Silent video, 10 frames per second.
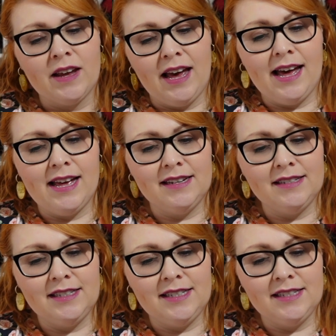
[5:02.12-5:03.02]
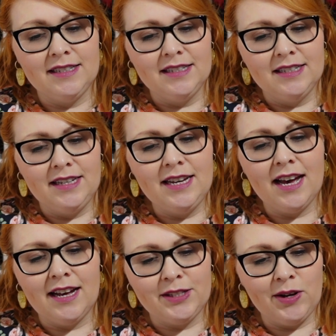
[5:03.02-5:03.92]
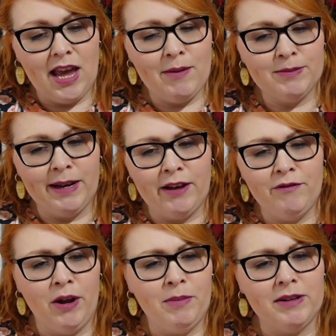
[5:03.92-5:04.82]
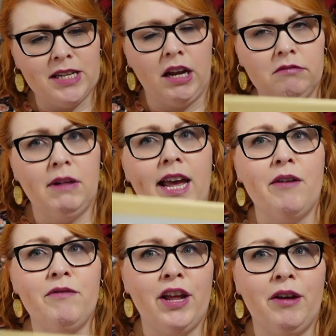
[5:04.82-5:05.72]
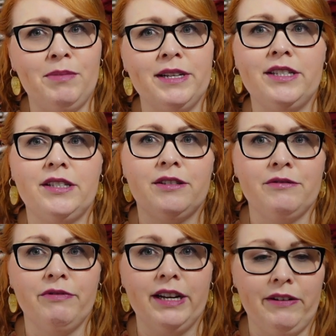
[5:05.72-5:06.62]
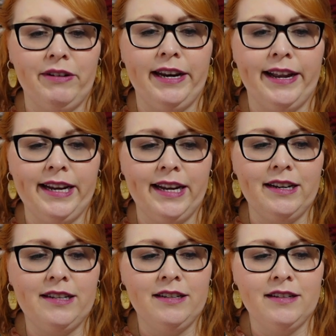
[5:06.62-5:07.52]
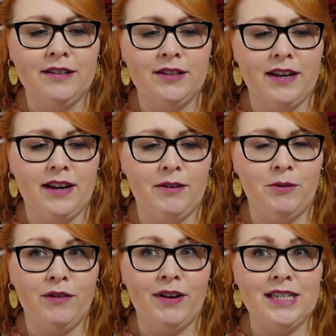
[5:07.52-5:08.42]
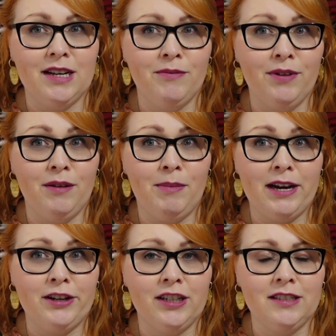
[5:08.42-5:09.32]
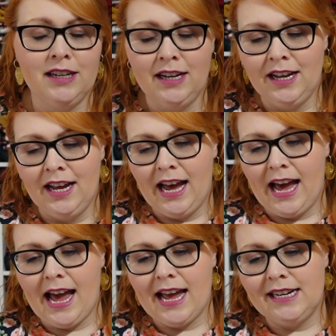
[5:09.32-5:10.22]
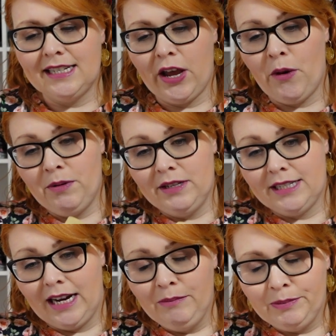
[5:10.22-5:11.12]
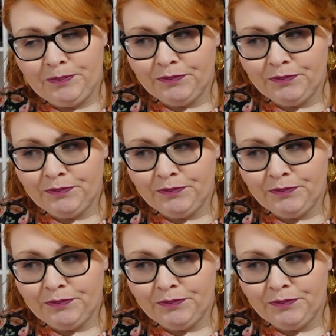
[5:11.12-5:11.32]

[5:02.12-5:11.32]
And yeah, so I came to my envelope and I was like, my envelope is really, really light. What have I done with the pattern? And I opened it up,